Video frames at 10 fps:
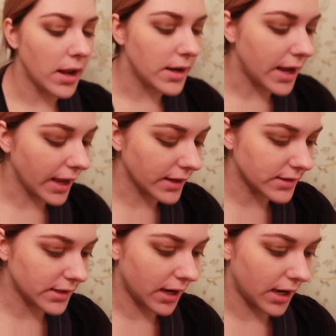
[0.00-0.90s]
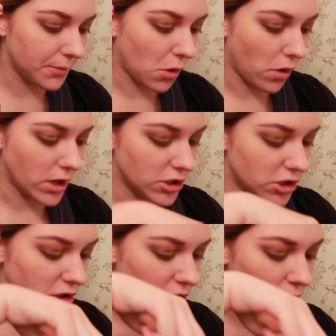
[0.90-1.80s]
Next, I'm going
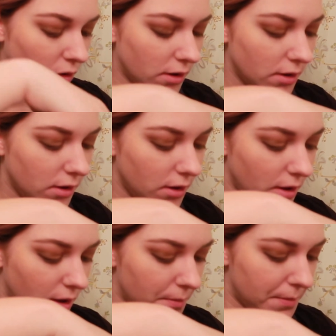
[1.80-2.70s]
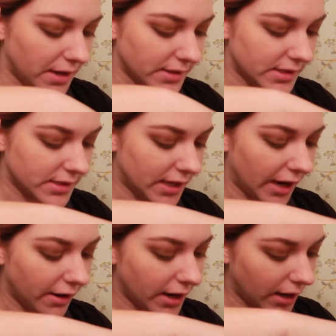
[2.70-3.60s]
to
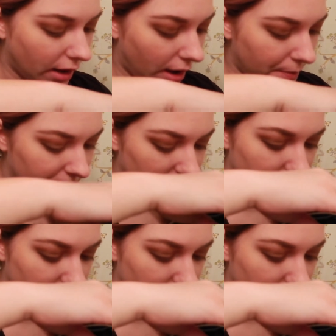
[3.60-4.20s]
mascara it up.